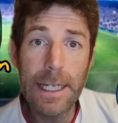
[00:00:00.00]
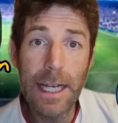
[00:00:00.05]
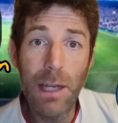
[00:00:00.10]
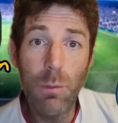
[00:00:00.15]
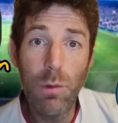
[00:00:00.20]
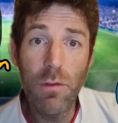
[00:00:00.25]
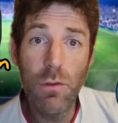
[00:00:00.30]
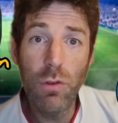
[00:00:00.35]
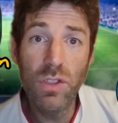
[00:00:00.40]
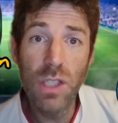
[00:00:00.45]

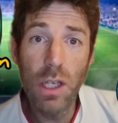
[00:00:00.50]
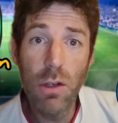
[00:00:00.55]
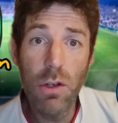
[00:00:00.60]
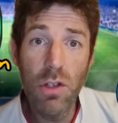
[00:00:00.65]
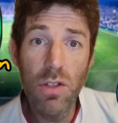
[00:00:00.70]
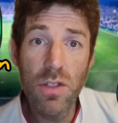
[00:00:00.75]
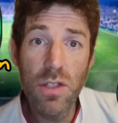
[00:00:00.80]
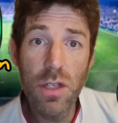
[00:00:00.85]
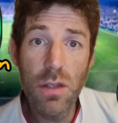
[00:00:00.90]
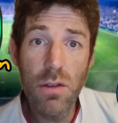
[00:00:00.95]
And we've also
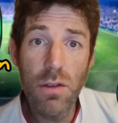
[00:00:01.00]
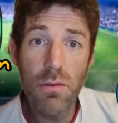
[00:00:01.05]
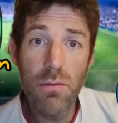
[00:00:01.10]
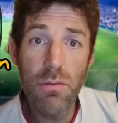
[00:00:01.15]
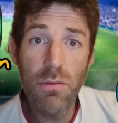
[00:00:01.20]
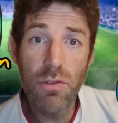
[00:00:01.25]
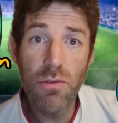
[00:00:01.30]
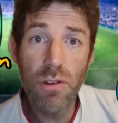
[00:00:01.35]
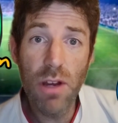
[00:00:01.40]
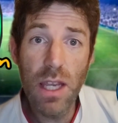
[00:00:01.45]
looked at
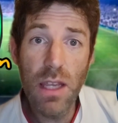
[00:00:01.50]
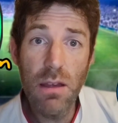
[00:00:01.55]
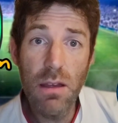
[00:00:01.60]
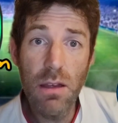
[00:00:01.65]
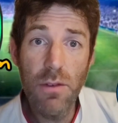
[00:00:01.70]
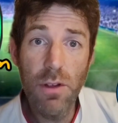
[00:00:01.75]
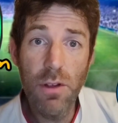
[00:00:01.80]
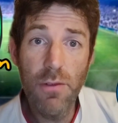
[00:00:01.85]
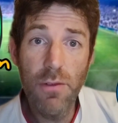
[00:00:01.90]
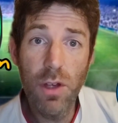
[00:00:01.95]
3
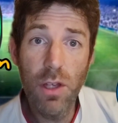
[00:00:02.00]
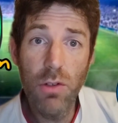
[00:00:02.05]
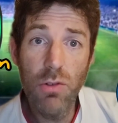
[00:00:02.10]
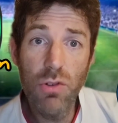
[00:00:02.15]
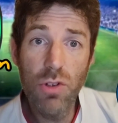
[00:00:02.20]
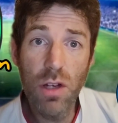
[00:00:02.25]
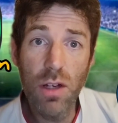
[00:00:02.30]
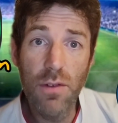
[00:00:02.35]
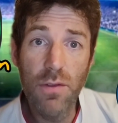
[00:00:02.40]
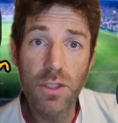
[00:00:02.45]
of our final
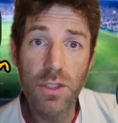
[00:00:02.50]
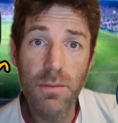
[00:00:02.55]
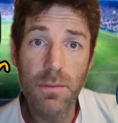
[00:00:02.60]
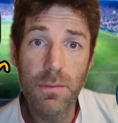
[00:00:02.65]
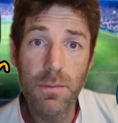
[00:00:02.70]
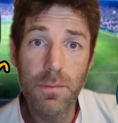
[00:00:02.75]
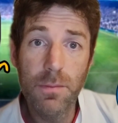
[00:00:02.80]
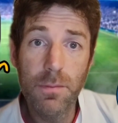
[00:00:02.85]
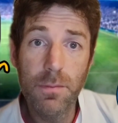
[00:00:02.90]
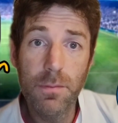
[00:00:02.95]
drafts.
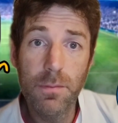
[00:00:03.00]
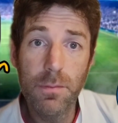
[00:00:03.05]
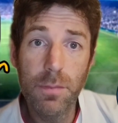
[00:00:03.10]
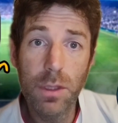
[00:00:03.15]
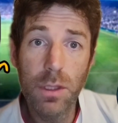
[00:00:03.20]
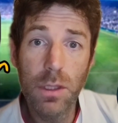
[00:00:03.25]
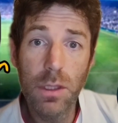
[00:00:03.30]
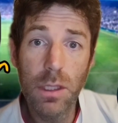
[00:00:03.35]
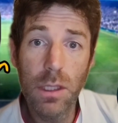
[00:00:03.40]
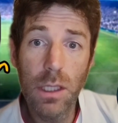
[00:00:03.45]

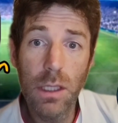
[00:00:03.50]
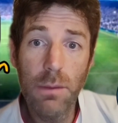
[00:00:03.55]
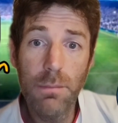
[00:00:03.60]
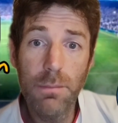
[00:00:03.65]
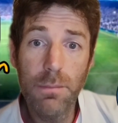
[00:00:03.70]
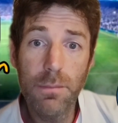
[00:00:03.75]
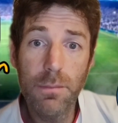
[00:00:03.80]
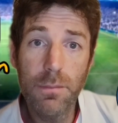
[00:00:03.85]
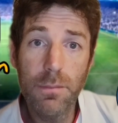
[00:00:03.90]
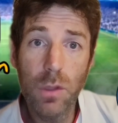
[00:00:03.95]
But
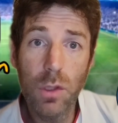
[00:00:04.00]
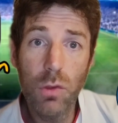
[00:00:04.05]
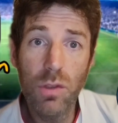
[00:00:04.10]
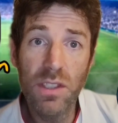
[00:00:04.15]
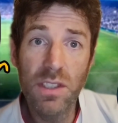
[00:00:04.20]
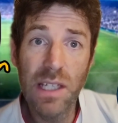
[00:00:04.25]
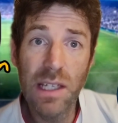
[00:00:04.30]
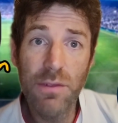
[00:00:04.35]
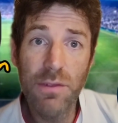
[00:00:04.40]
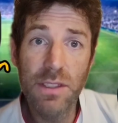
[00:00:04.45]
all
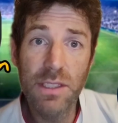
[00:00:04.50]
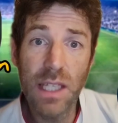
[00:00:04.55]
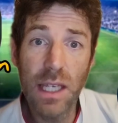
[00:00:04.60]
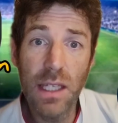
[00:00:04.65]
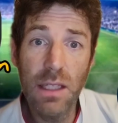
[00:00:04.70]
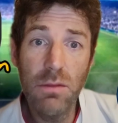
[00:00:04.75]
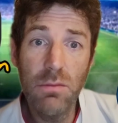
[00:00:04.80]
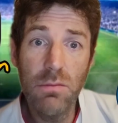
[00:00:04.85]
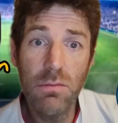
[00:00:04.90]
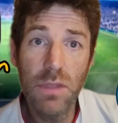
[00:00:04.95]
that's left to
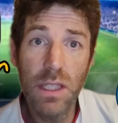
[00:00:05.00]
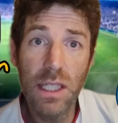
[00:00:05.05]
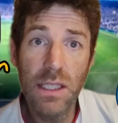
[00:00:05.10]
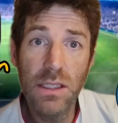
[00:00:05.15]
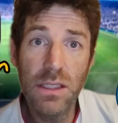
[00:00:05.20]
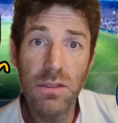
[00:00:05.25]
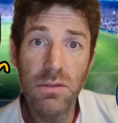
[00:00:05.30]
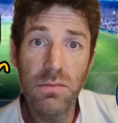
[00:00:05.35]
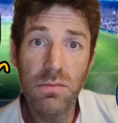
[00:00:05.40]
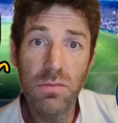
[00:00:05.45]
say
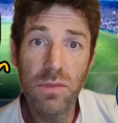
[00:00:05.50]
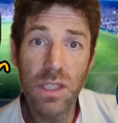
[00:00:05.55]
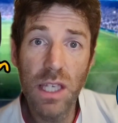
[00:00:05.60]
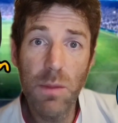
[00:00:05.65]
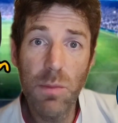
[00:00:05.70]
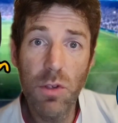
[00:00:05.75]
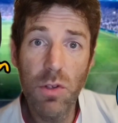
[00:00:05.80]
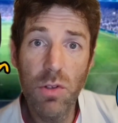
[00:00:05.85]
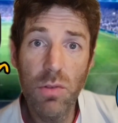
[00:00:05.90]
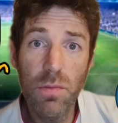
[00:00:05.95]
is
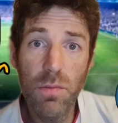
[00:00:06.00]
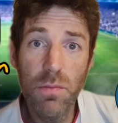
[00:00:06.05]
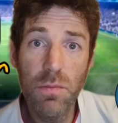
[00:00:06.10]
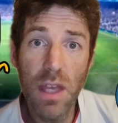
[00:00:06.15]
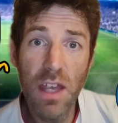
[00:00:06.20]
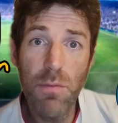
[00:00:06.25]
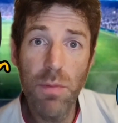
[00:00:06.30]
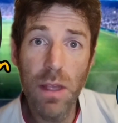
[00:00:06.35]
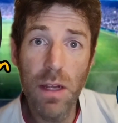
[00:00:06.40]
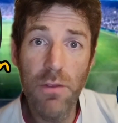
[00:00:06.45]
keep your
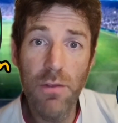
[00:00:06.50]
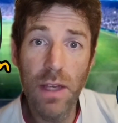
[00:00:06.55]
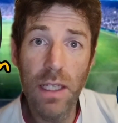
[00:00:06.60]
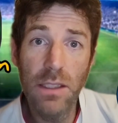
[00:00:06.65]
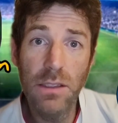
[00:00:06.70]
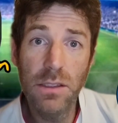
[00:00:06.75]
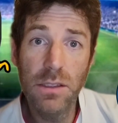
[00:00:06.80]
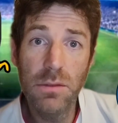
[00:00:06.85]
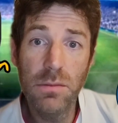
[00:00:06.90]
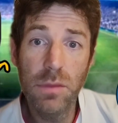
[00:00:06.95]
FPL
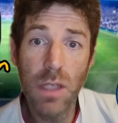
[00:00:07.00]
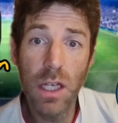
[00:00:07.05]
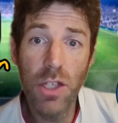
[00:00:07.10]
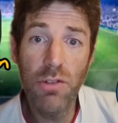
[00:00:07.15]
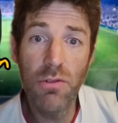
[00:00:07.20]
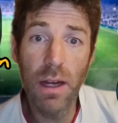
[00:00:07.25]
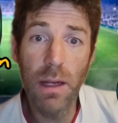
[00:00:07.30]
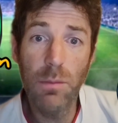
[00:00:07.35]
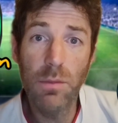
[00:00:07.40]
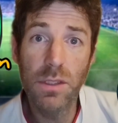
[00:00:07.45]
Affairs
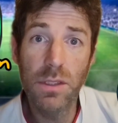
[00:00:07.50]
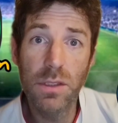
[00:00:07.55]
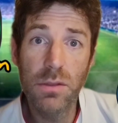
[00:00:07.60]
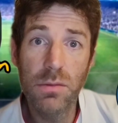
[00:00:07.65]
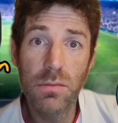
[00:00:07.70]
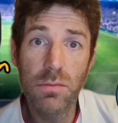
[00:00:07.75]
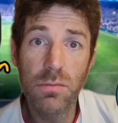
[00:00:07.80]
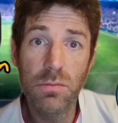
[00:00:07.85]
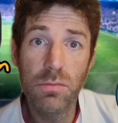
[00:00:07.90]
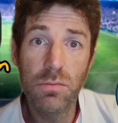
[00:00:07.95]
under wraps.
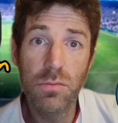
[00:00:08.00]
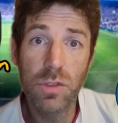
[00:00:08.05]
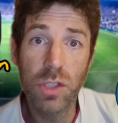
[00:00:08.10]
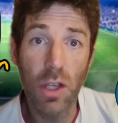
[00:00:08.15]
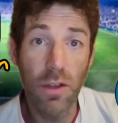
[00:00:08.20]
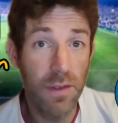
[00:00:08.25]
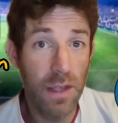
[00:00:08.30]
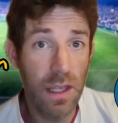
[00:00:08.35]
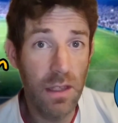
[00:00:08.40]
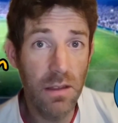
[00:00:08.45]

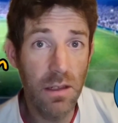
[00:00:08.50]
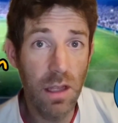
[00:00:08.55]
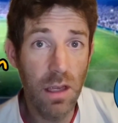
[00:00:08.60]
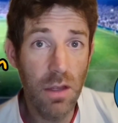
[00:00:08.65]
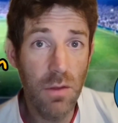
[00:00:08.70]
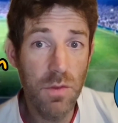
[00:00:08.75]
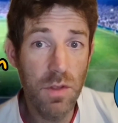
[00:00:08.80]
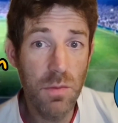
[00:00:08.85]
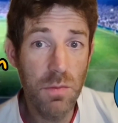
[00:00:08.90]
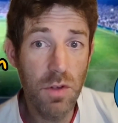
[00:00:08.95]
Don't forget to like
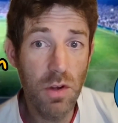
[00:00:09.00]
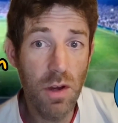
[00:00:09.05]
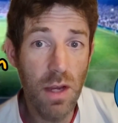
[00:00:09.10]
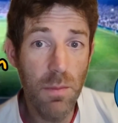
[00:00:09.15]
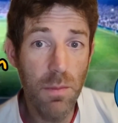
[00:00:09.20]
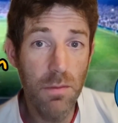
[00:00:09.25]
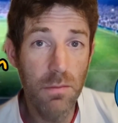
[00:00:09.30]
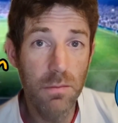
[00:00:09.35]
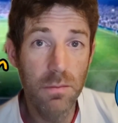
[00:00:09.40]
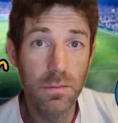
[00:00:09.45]
and subscribe.